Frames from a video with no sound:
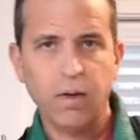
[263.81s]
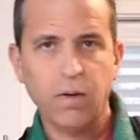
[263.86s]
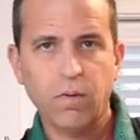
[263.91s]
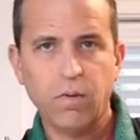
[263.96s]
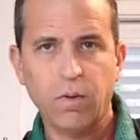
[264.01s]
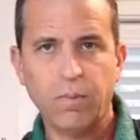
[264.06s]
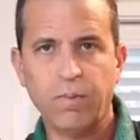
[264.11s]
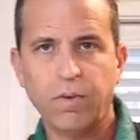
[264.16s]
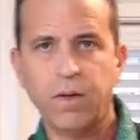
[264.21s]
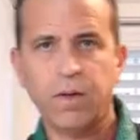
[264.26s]

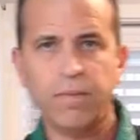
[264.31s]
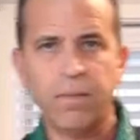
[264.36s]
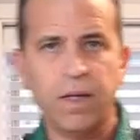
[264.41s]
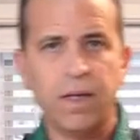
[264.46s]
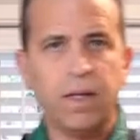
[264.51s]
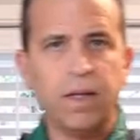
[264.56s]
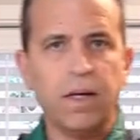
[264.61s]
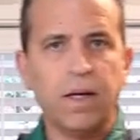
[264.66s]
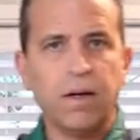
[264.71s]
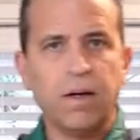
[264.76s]
We'll put him
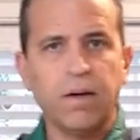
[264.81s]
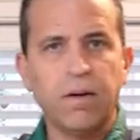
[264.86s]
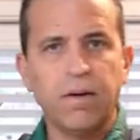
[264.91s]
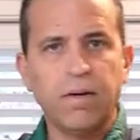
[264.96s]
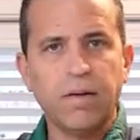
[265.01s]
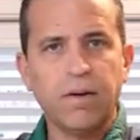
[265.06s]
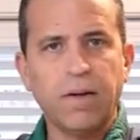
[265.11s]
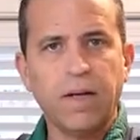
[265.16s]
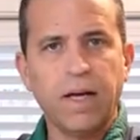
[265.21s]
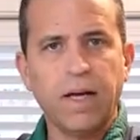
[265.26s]
in there,
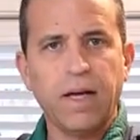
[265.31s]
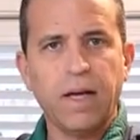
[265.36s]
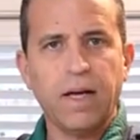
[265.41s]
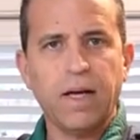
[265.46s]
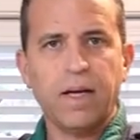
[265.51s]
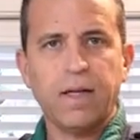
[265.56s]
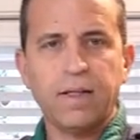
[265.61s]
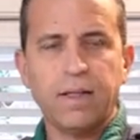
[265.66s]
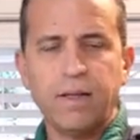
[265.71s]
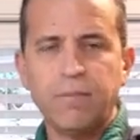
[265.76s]

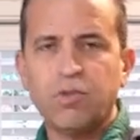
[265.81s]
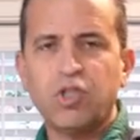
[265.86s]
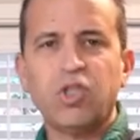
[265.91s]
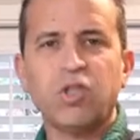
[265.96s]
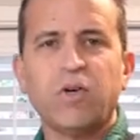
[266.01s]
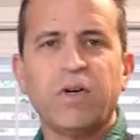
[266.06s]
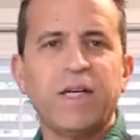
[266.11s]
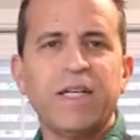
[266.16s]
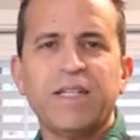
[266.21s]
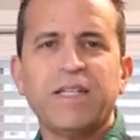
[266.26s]
and I'm
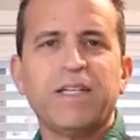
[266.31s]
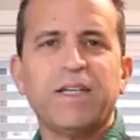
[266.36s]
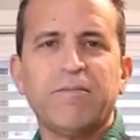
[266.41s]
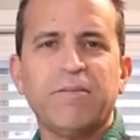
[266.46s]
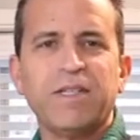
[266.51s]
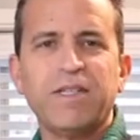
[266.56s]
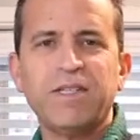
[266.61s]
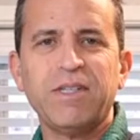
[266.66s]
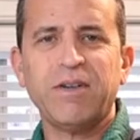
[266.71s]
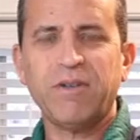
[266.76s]
sure he's gonna
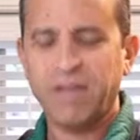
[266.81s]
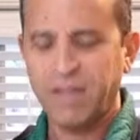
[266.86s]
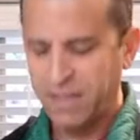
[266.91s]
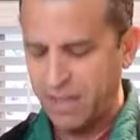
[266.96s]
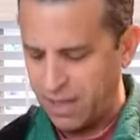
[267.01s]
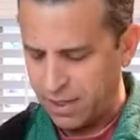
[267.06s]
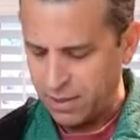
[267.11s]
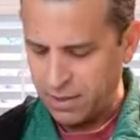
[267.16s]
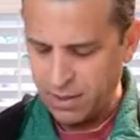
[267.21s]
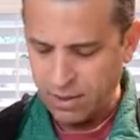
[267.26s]
be so
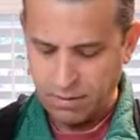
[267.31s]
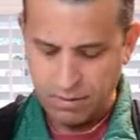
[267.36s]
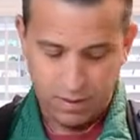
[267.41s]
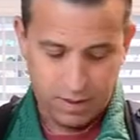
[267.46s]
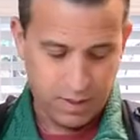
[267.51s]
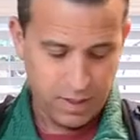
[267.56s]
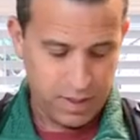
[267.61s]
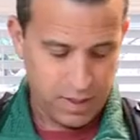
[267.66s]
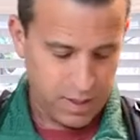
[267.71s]
excited to go in.